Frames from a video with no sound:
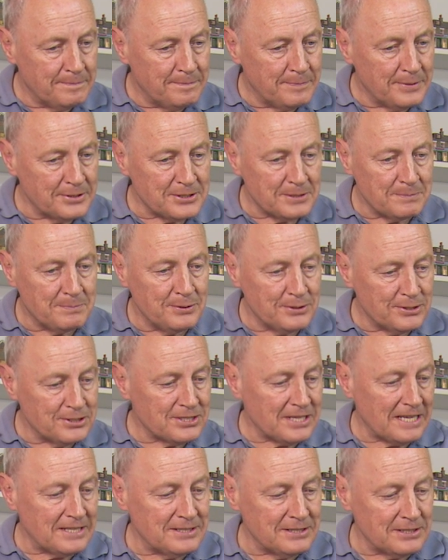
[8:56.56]
but to put
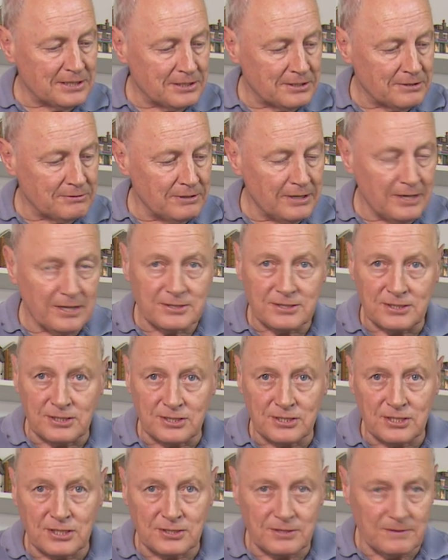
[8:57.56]
static grass in
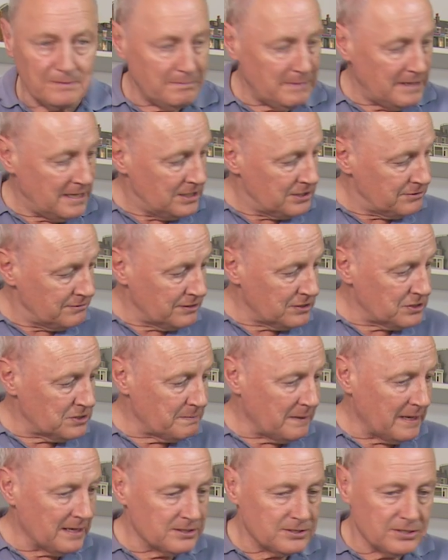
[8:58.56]
such a major
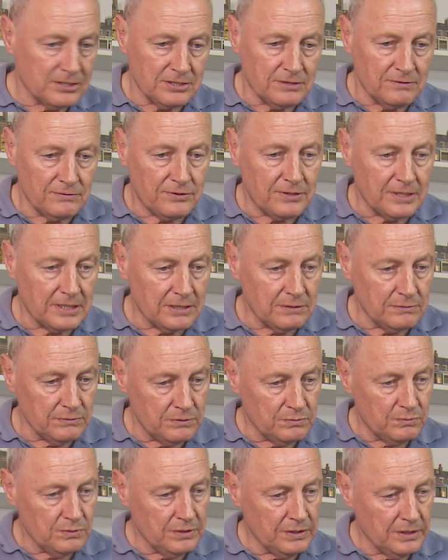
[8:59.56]
expanse I don't think it
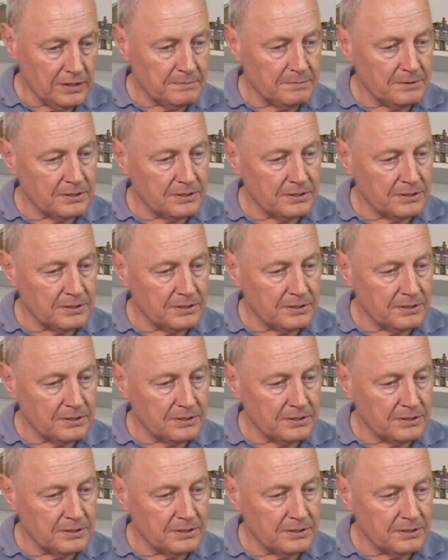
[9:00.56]
would work